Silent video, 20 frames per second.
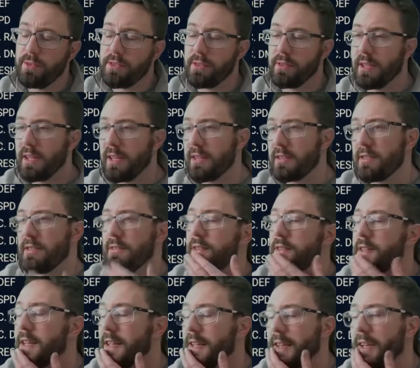So I guess if you're
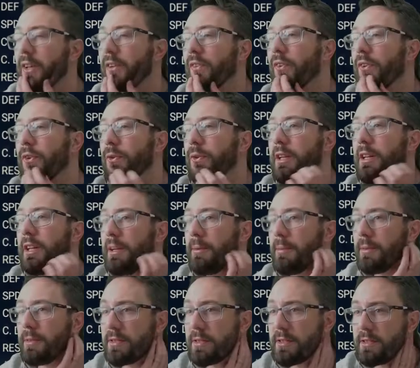taking off 3
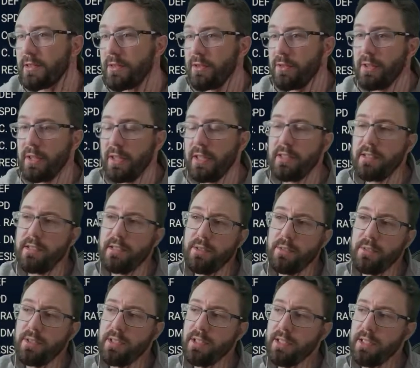debuffs, that's 3
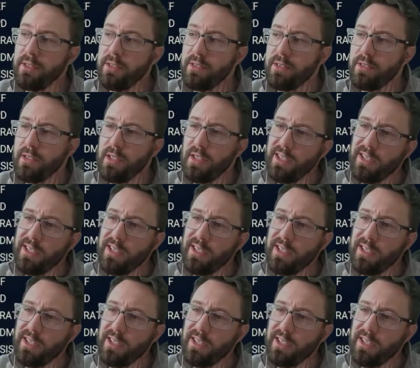continuous heals.